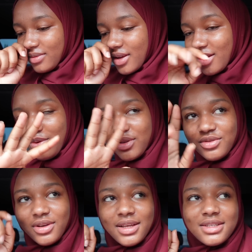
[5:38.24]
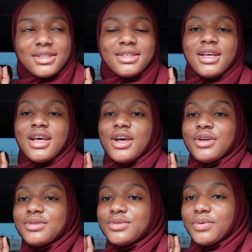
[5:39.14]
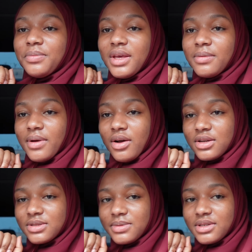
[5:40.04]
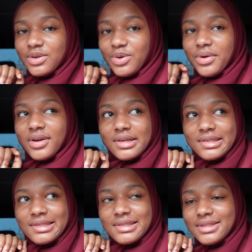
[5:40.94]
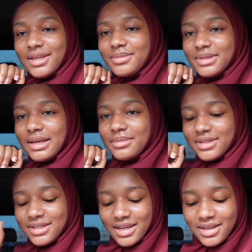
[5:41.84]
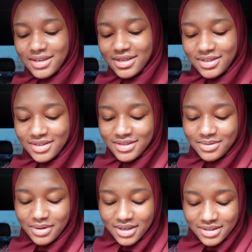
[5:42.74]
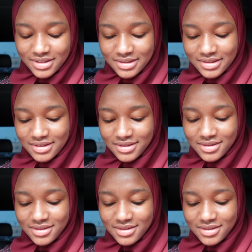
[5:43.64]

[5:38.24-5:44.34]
Anyways, forget it. So me and my husband are going out at the same time today. Can you imagine?